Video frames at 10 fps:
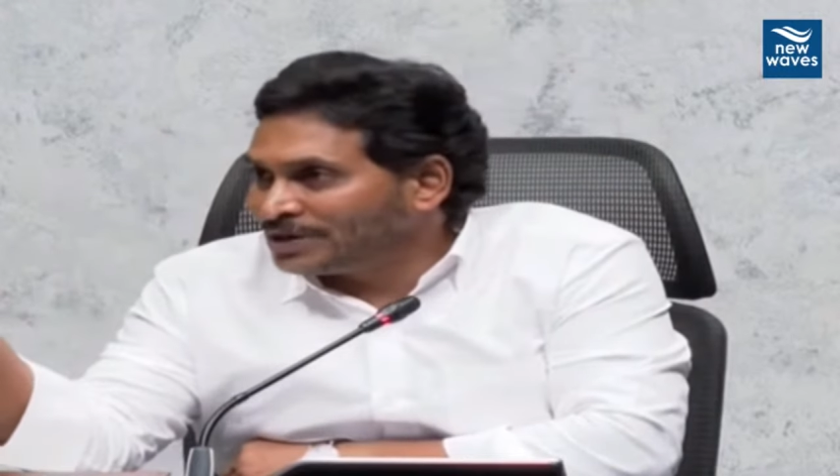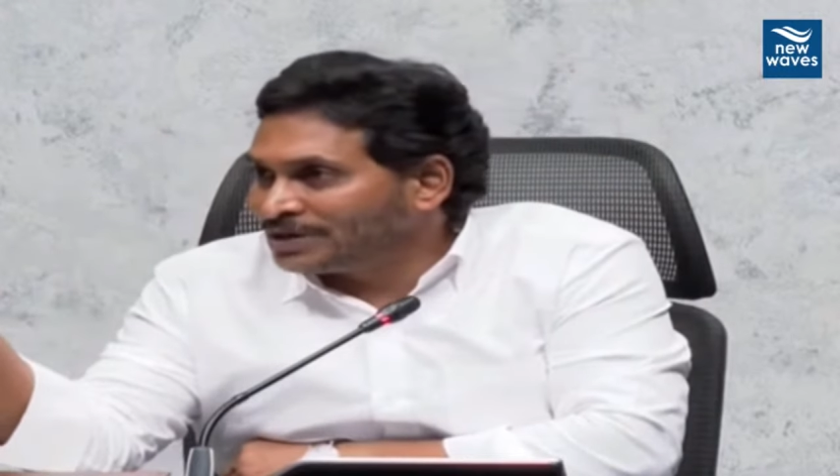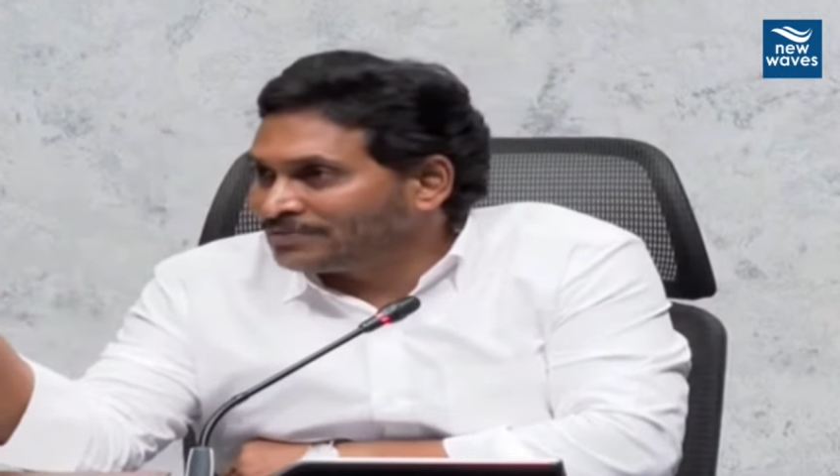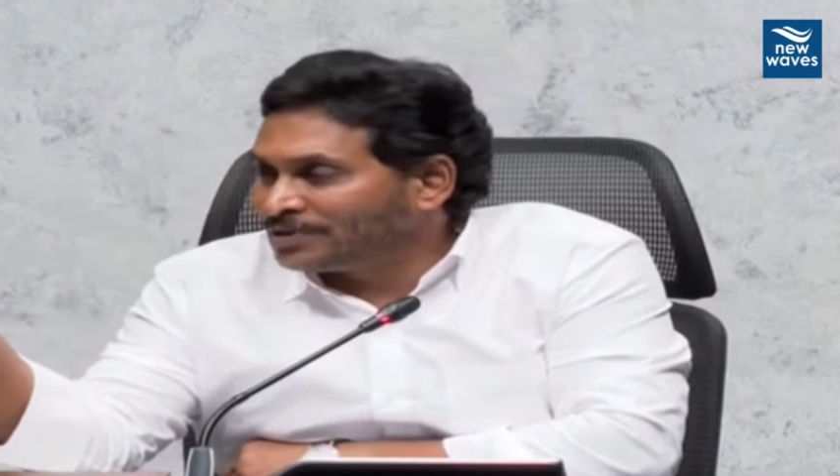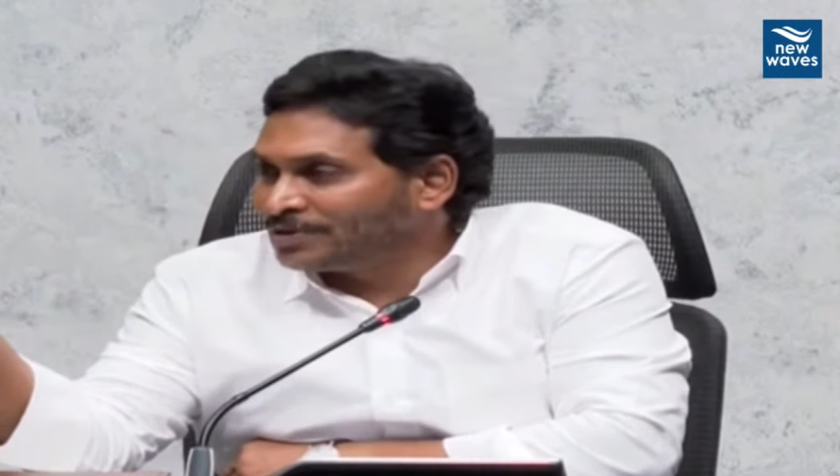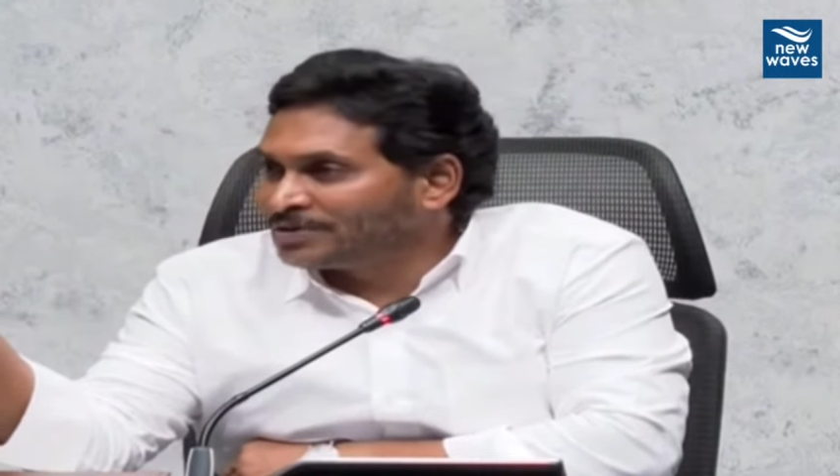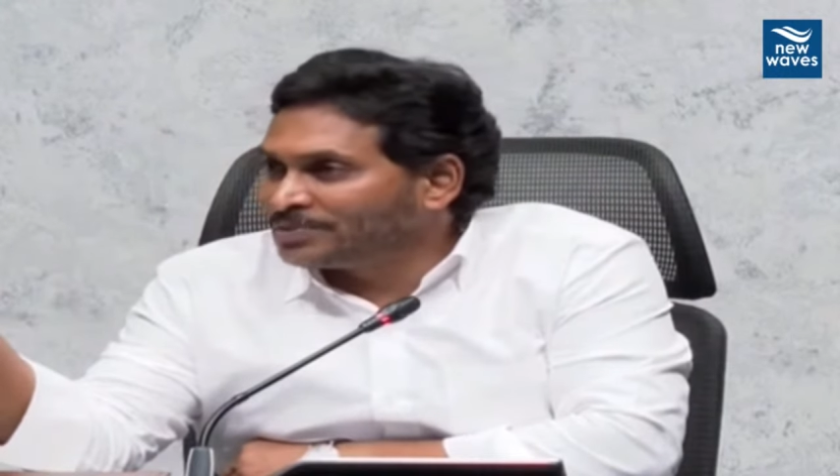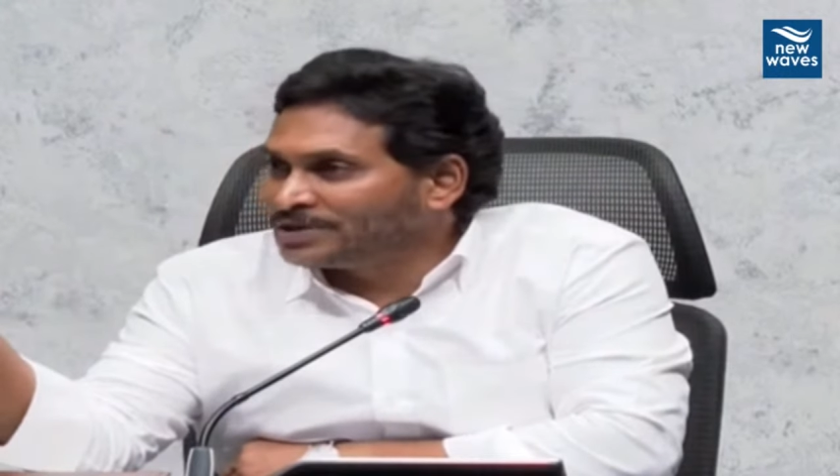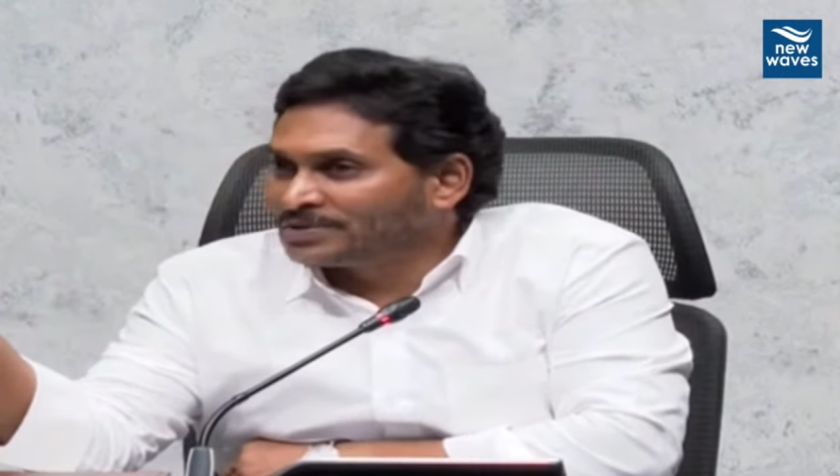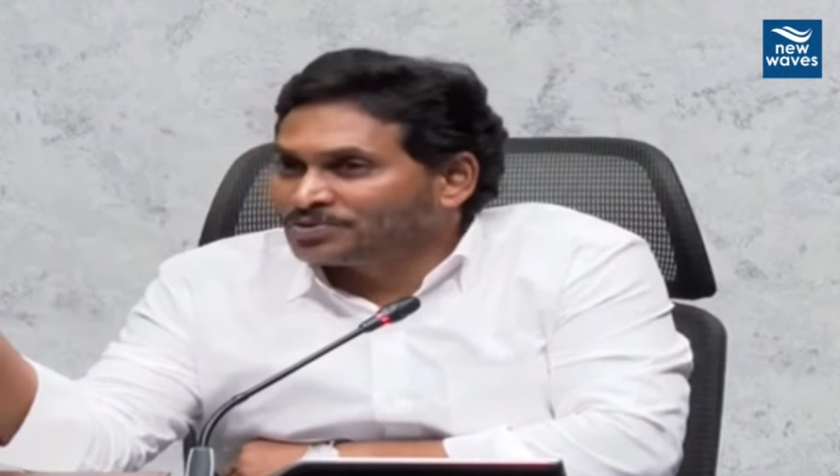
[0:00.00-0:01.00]
Ma, will
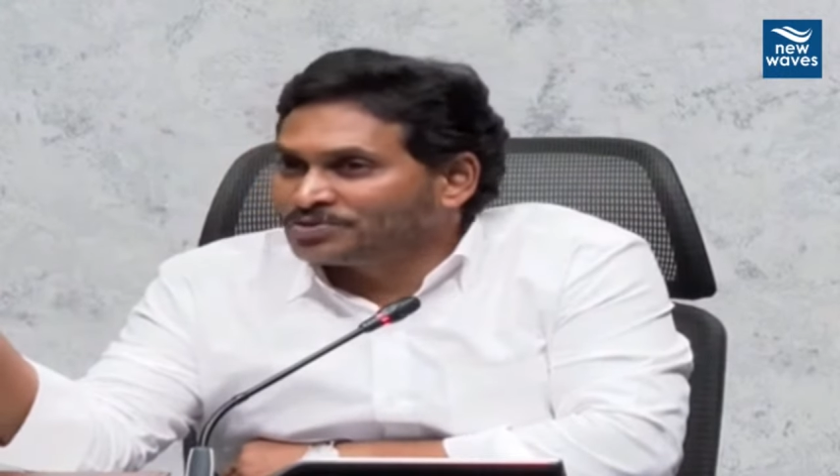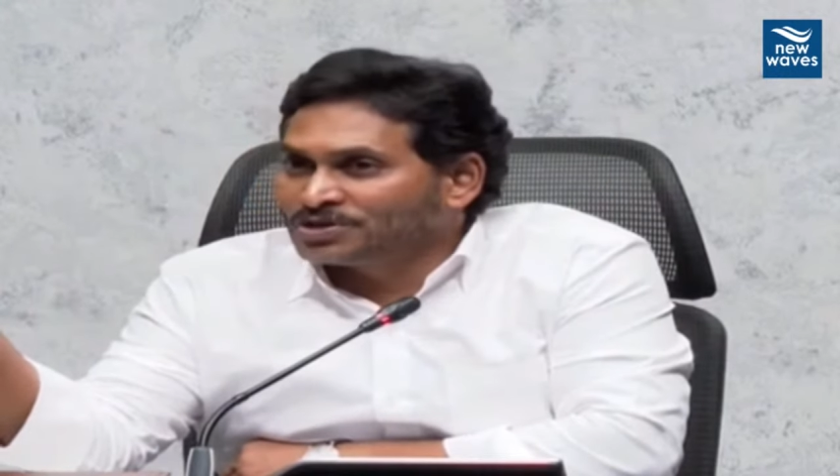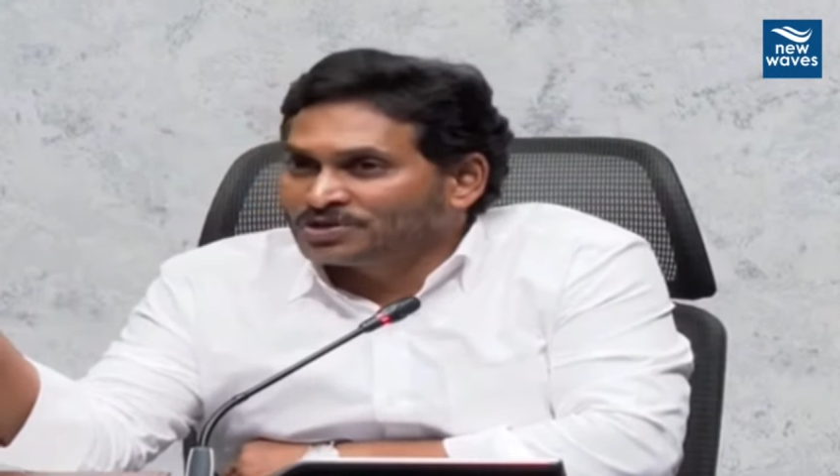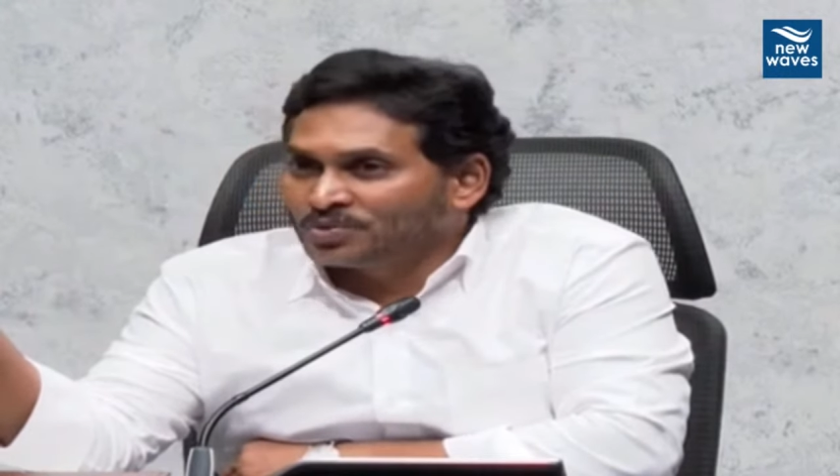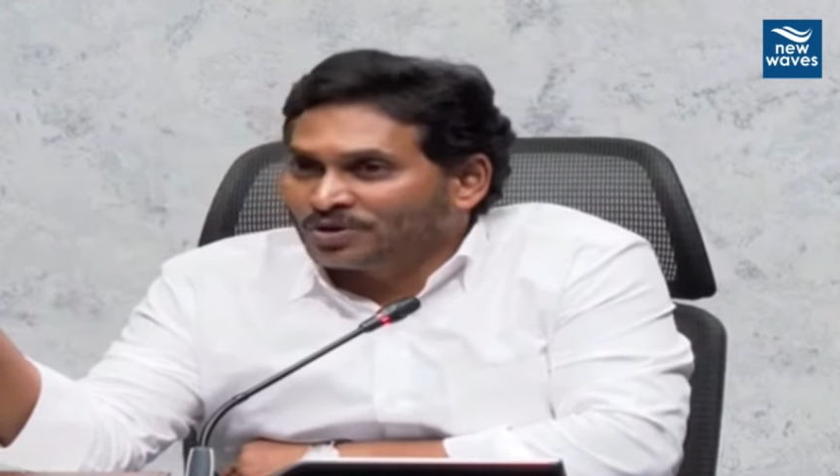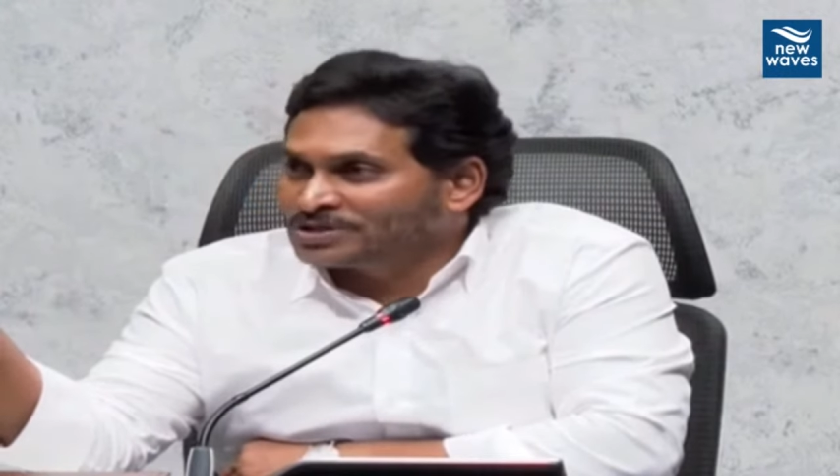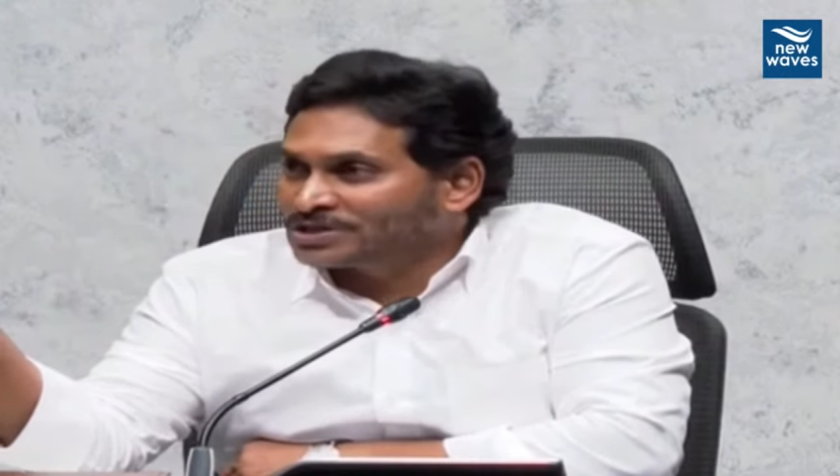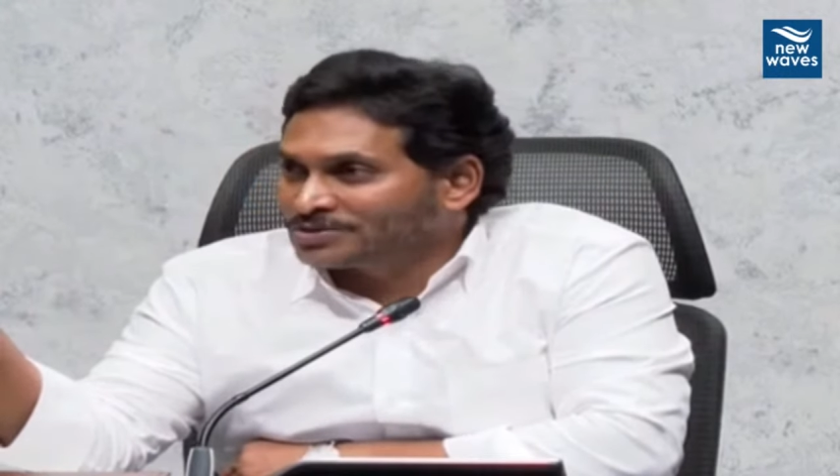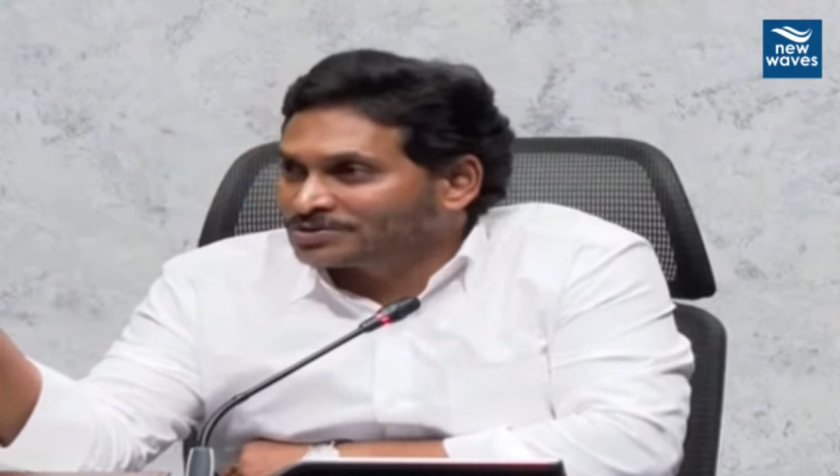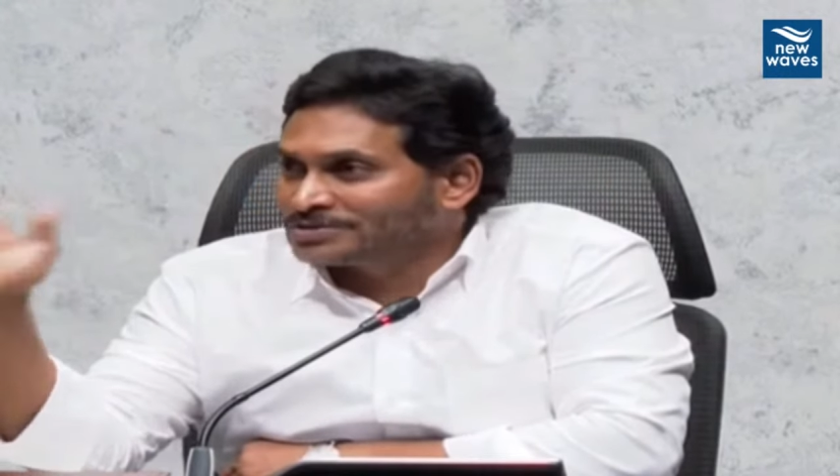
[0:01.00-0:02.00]
not be in a position to
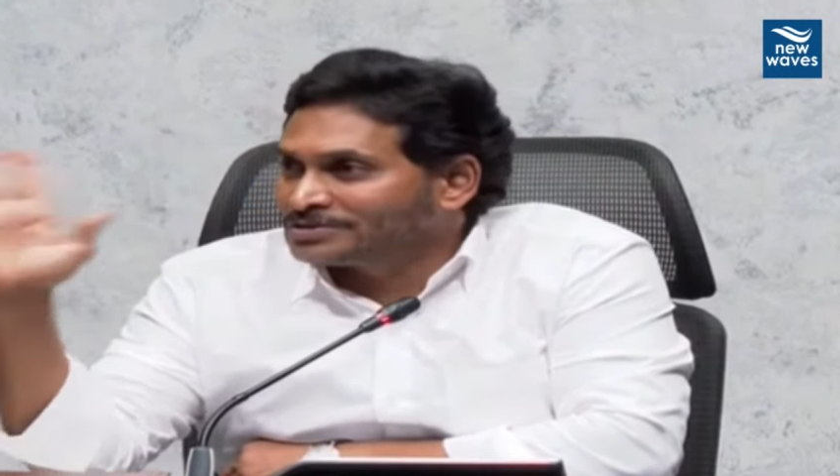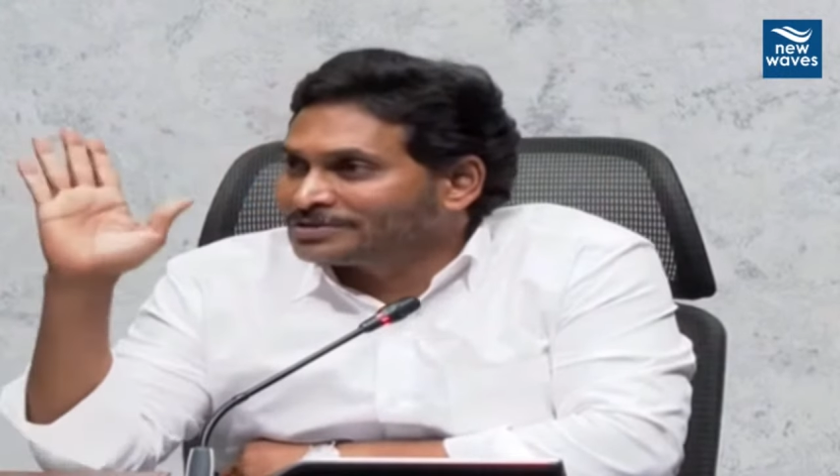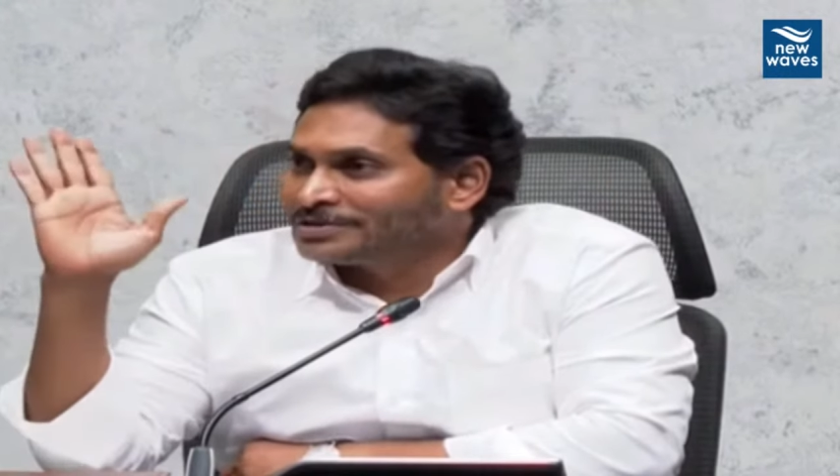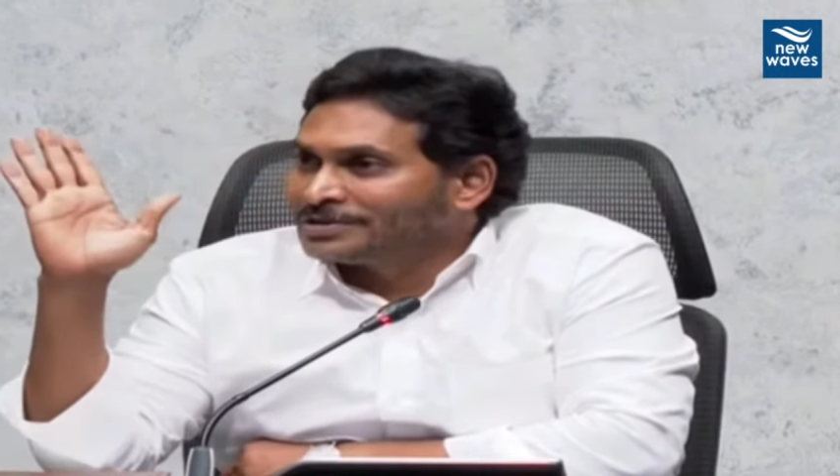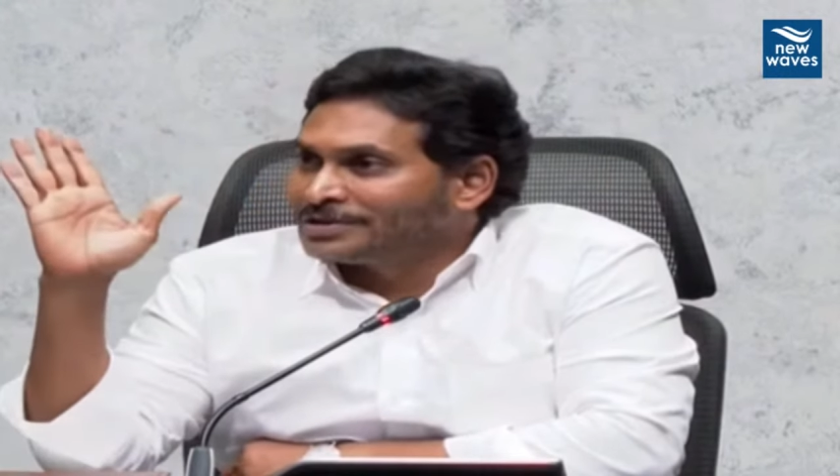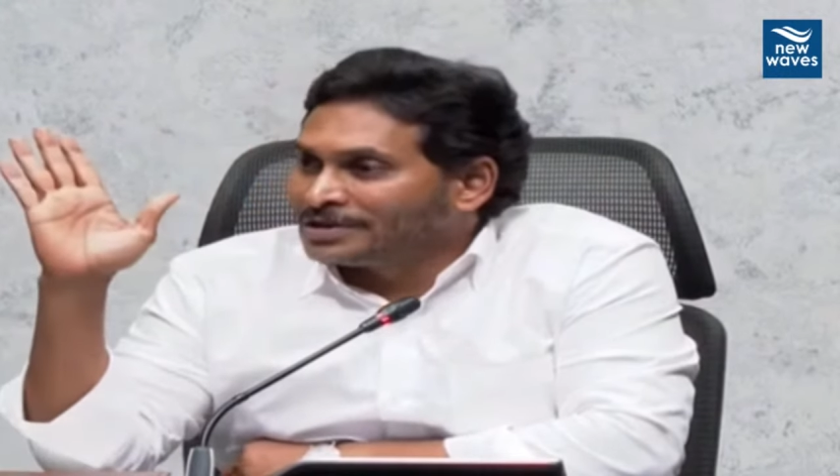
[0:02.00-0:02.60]
voice out.